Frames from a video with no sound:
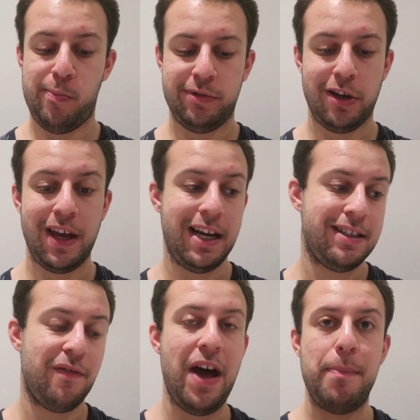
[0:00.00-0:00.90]
So that
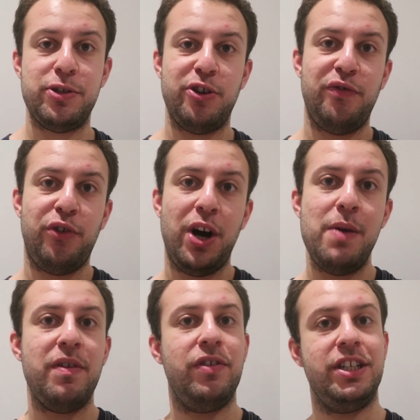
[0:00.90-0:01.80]
is it for episode
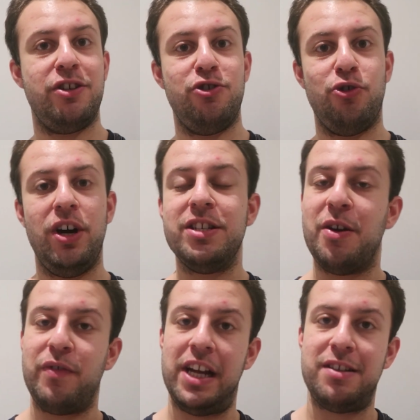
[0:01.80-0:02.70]
5. If you did enjoy,
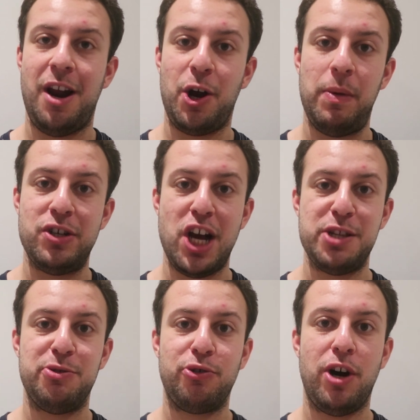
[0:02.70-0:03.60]
don't forget to like, comment, share,
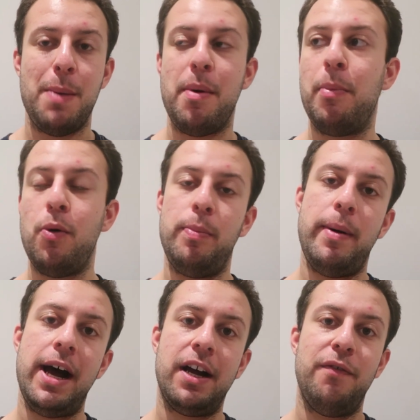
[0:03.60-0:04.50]
and subscribe. But we'll be
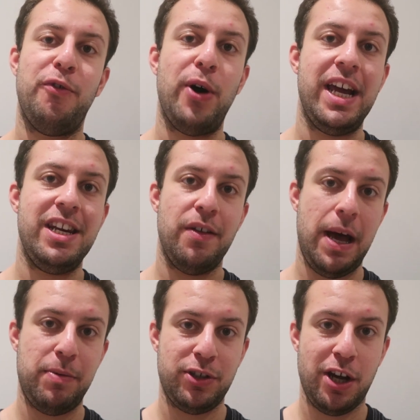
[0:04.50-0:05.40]
back for another
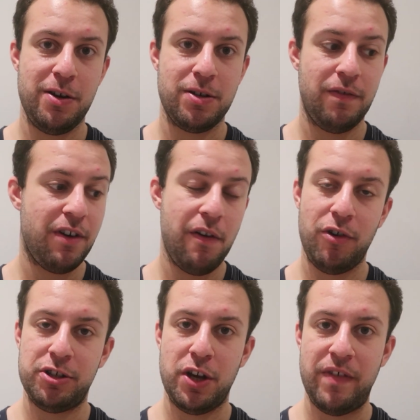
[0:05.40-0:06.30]
episode very,
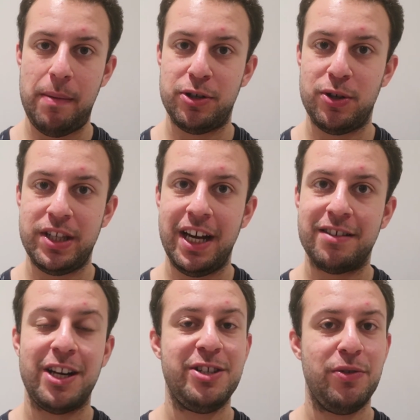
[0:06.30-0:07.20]
very soon for episode
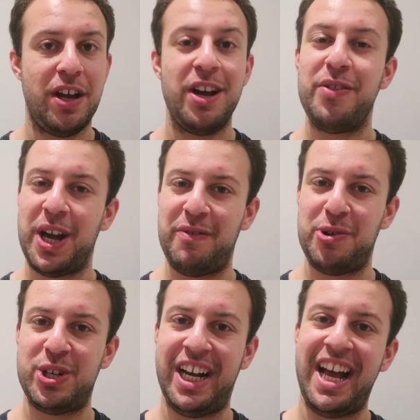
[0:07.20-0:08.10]
6. And until then, thank you
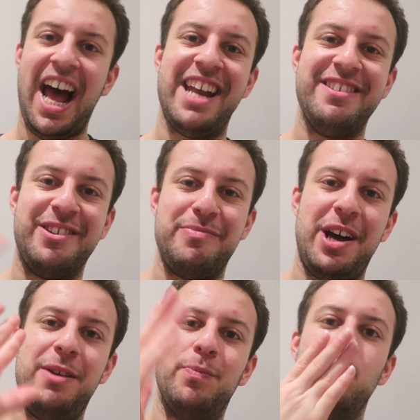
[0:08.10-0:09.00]
for watching, and goodbye.